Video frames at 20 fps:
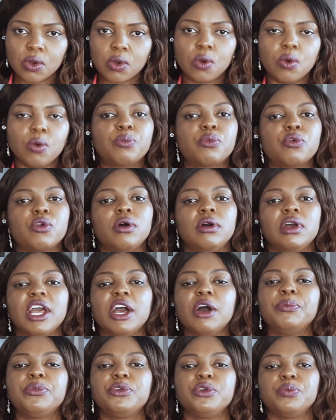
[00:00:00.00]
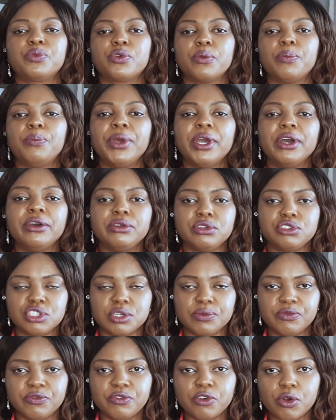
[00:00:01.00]
or help you propel your
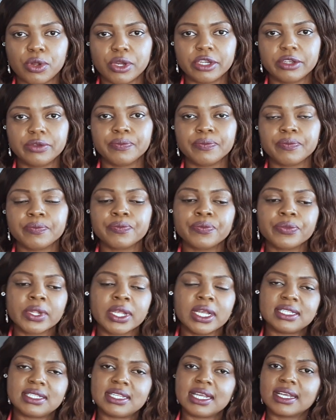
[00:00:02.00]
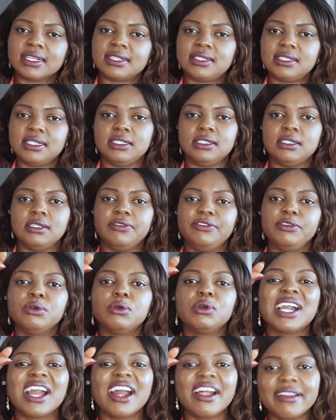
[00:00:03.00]
dream forward. It's like a seed. If you
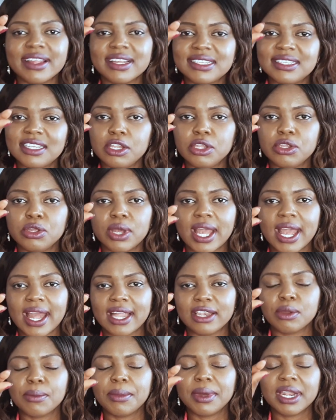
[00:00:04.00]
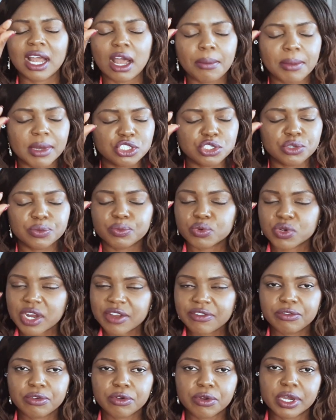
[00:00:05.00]
carry a seed in your hand, no matter how much you pray
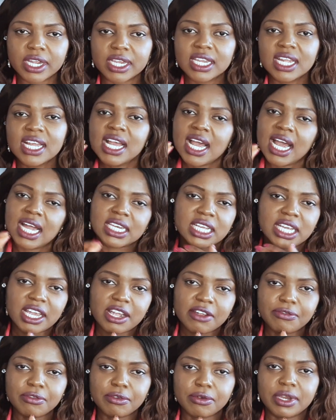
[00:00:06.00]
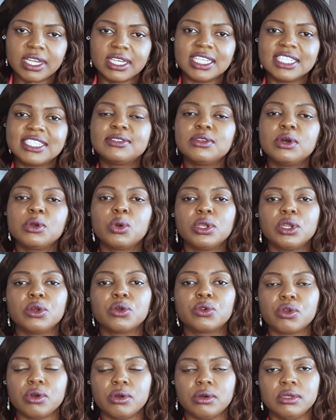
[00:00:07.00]
for it and care for it, it's not going to
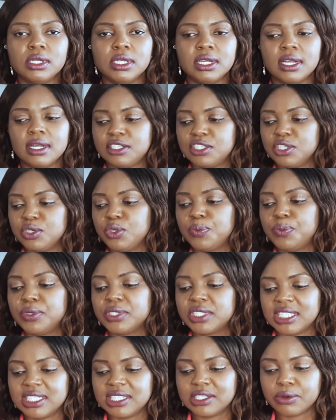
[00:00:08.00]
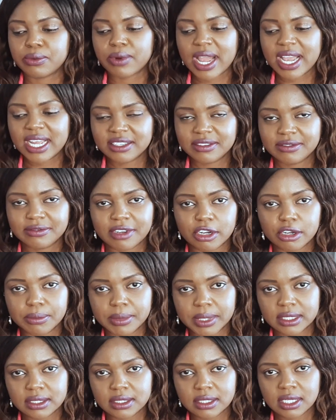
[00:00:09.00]
grow until you put it in the right environment.